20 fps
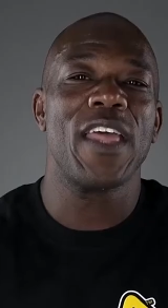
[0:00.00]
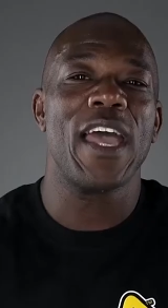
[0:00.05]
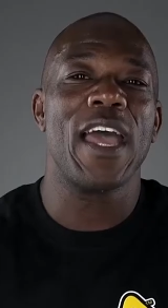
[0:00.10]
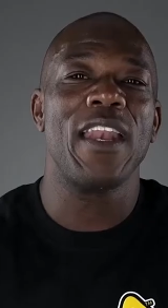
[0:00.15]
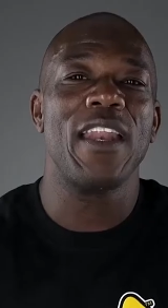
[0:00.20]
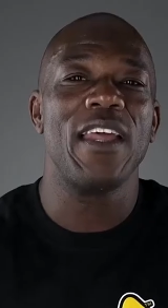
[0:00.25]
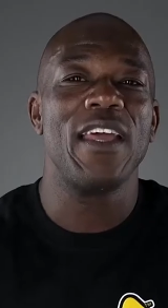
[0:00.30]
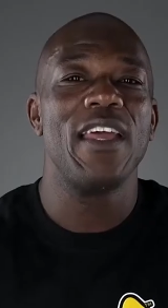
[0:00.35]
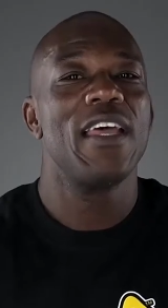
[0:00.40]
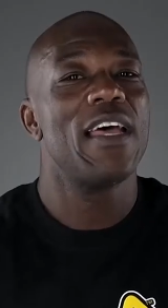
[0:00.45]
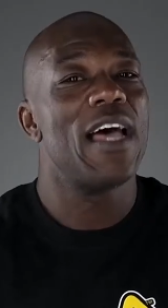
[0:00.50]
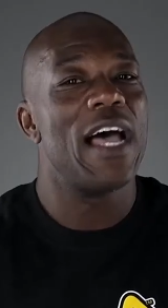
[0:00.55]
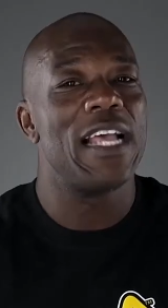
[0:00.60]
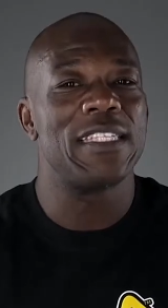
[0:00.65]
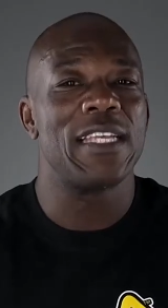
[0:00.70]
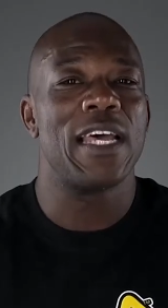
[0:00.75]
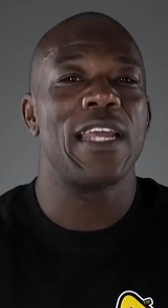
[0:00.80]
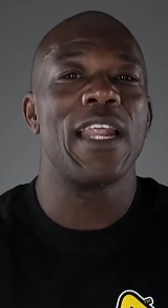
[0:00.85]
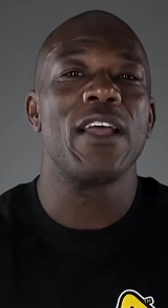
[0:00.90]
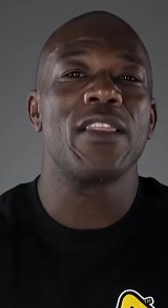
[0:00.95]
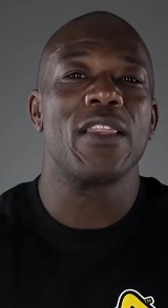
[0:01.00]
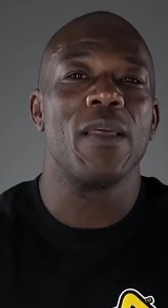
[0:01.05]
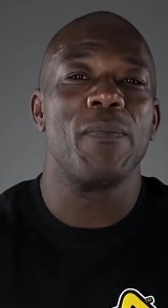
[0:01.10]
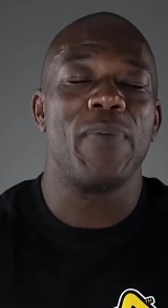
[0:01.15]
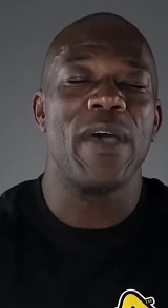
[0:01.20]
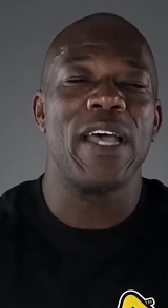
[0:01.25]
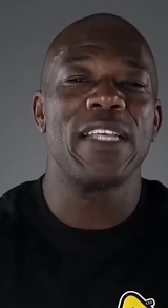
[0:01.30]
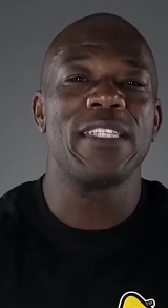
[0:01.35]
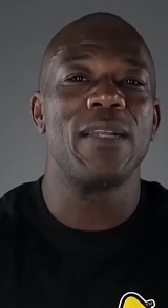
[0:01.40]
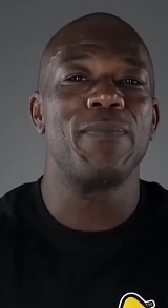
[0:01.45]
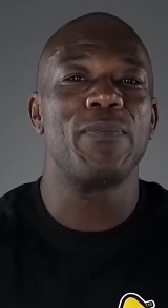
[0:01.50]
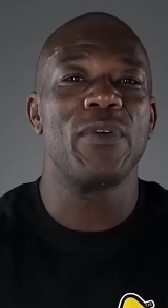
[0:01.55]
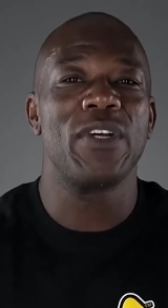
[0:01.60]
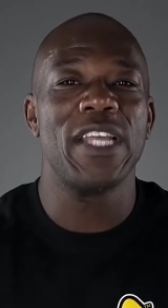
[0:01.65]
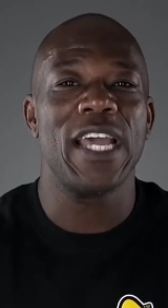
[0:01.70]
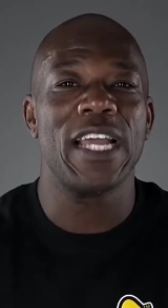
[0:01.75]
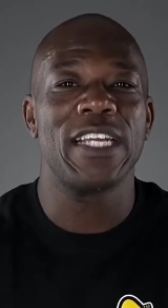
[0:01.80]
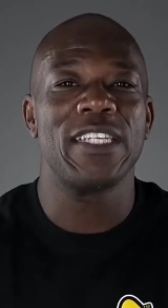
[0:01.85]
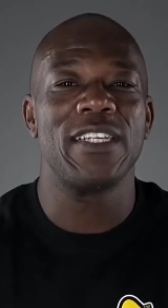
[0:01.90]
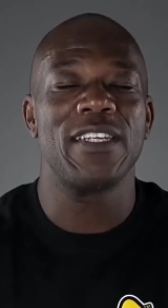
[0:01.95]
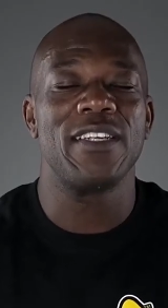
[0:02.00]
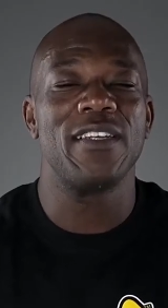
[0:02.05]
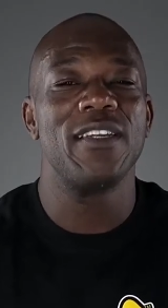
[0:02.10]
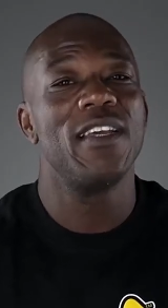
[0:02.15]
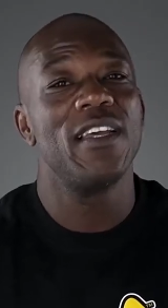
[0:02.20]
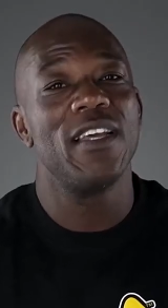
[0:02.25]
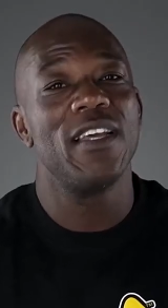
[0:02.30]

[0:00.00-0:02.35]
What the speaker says: that, I sought out the best in protection,